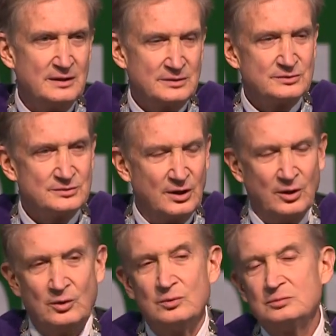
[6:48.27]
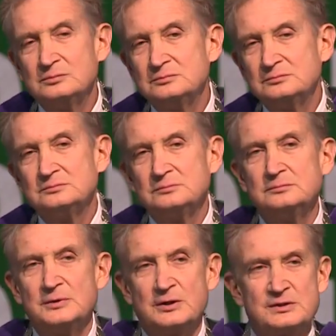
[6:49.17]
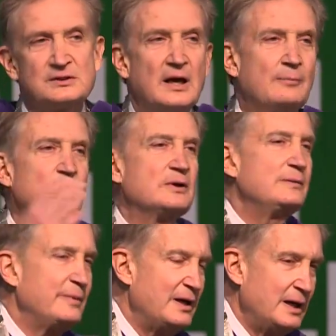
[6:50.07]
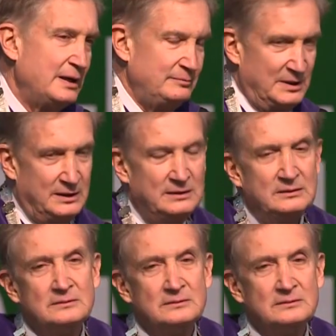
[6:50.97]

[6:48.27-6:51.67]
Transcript: So you can stop looking behind me